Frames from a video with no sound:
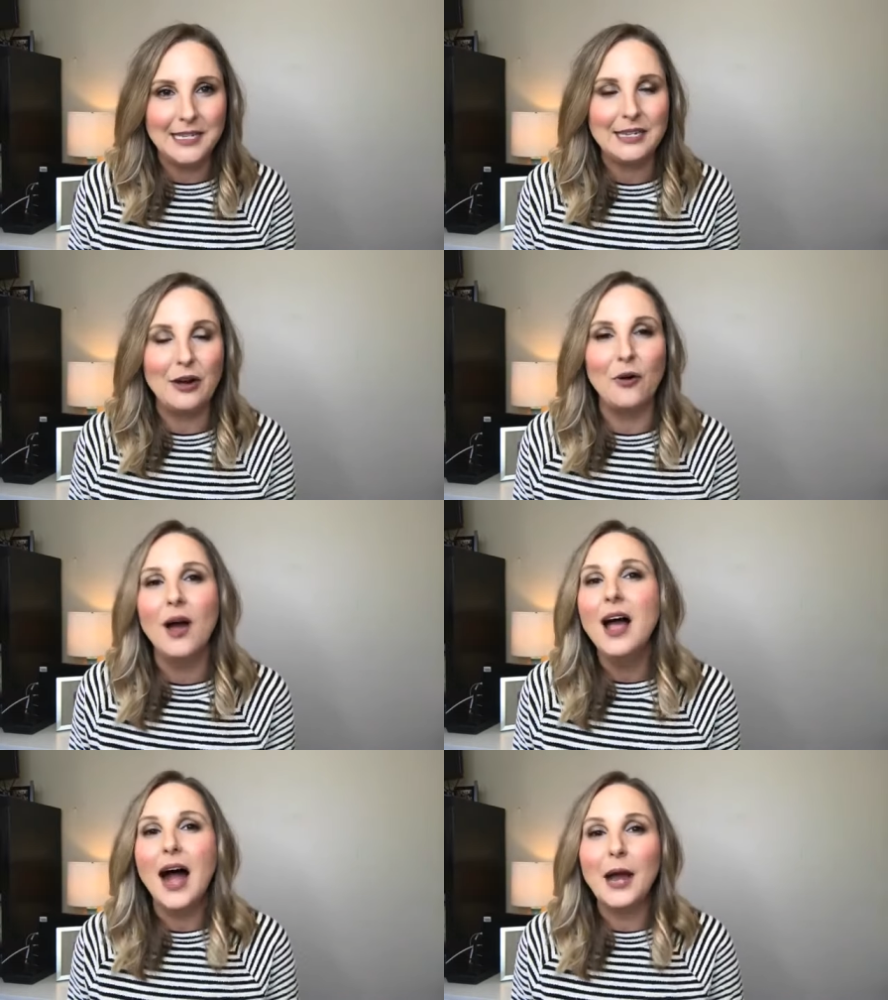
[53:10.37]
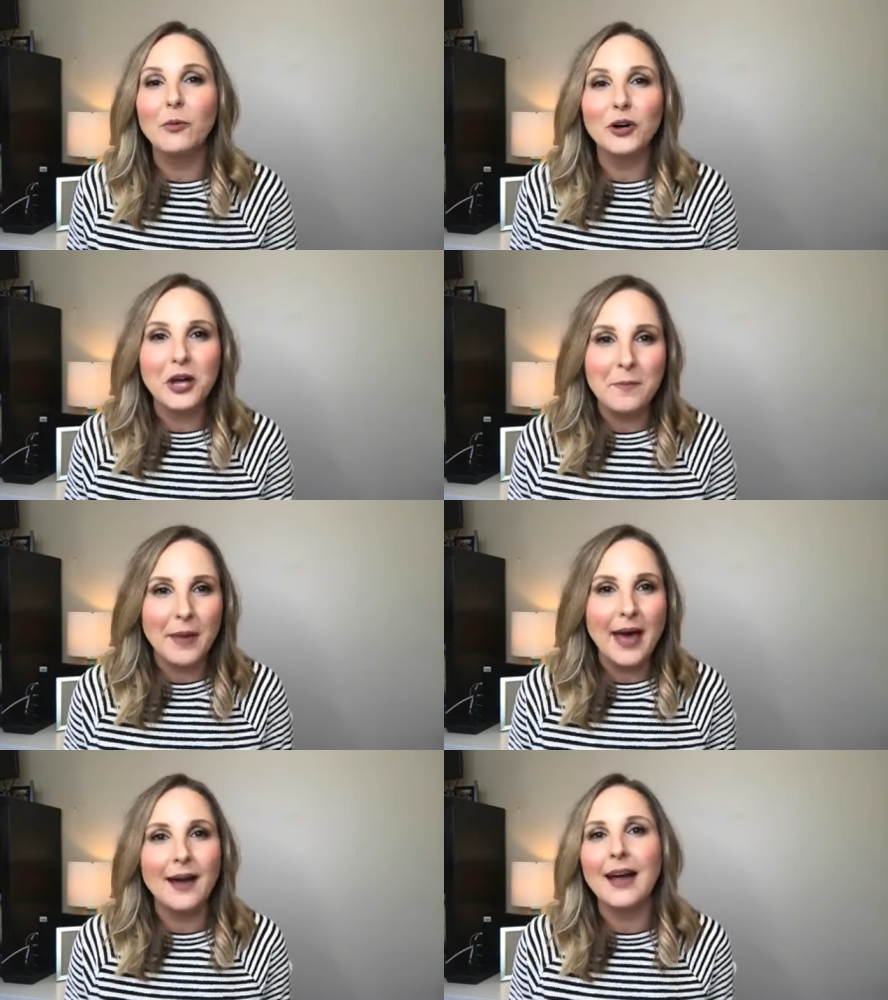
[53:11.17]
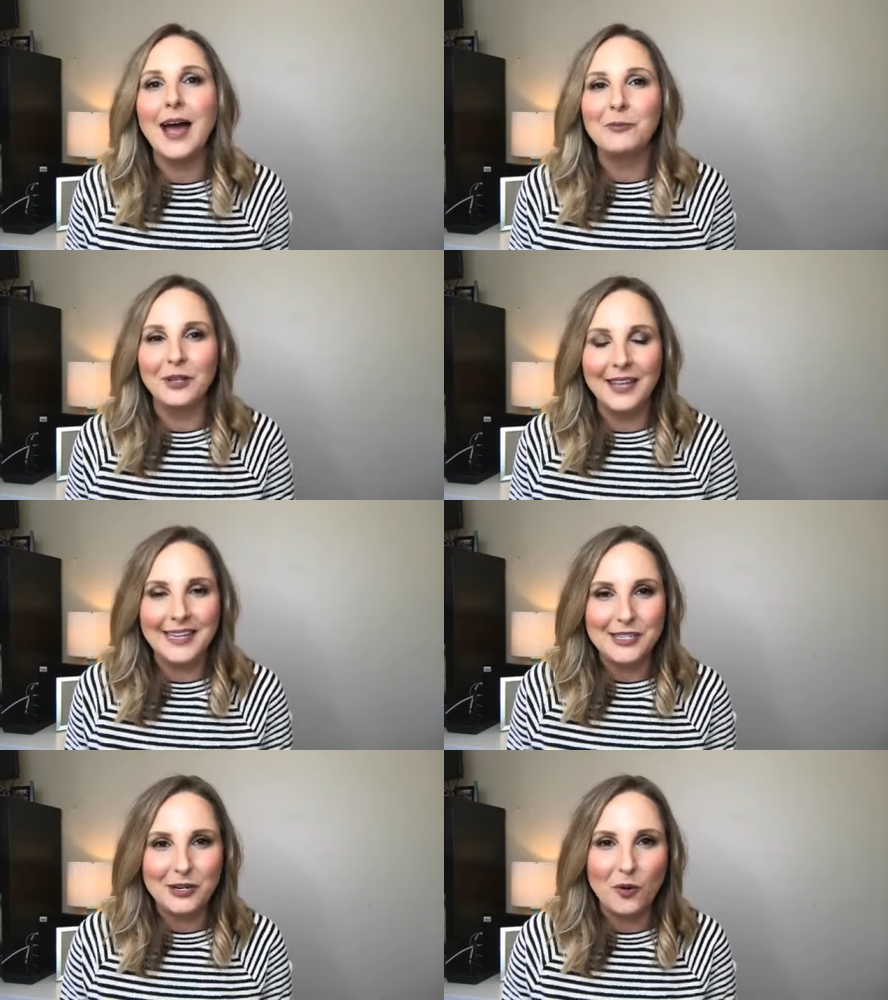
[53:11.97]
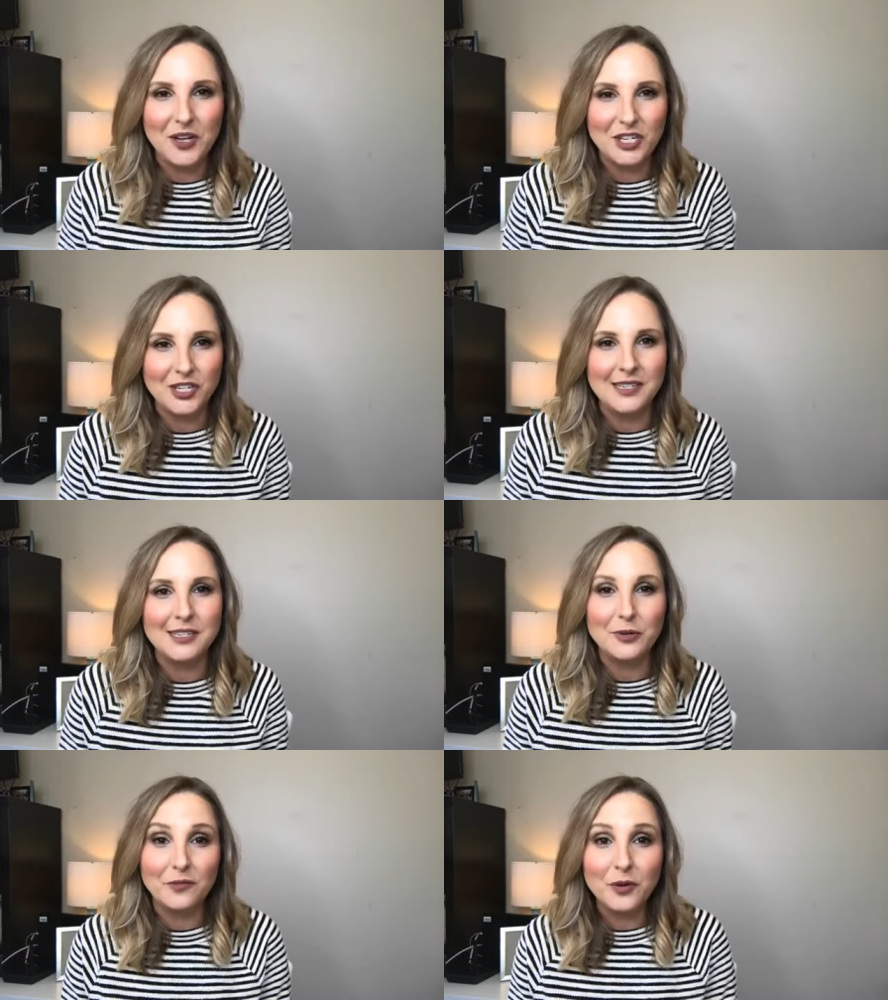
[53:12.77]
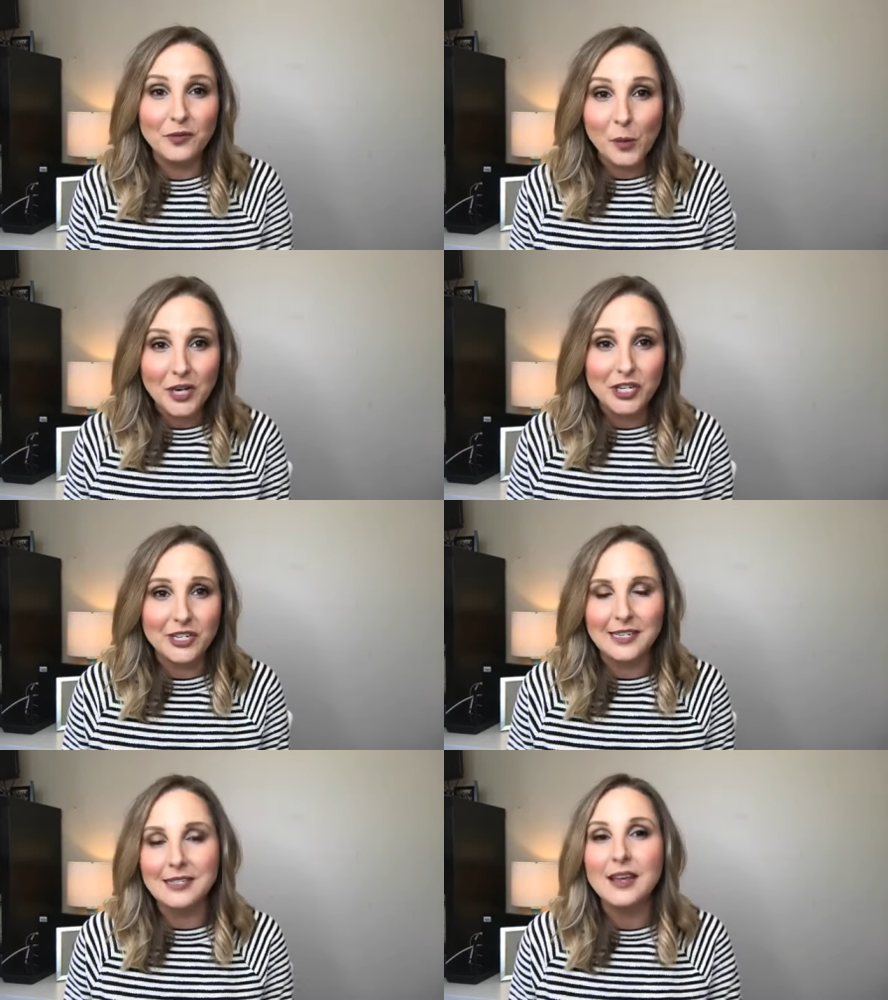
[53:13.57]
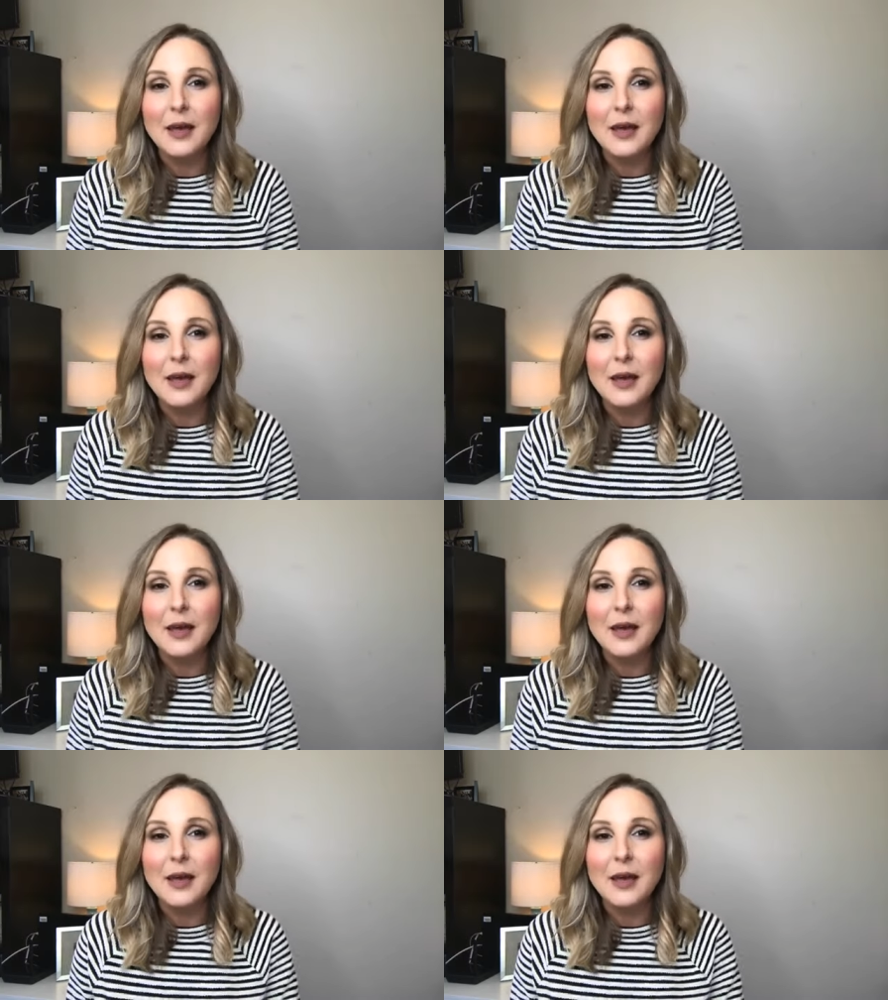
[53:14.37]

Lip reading: So I will come back, I will answer questions. So if you have questions,